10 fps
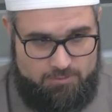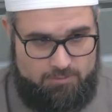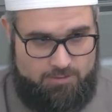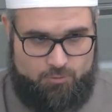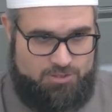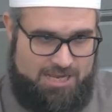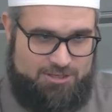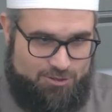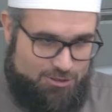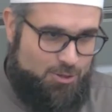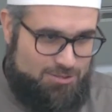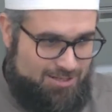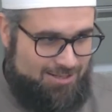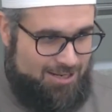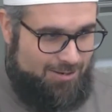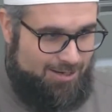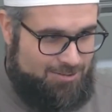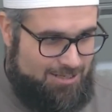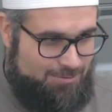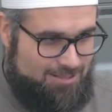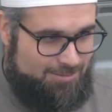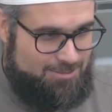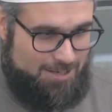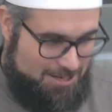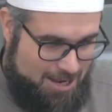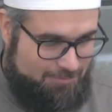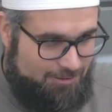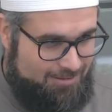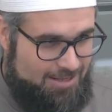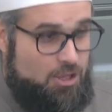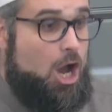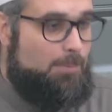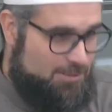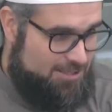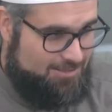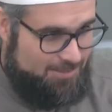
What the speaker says: And of course the answer is no, sallallahu alayhi wa sallam ajma'in, never. The opposite, the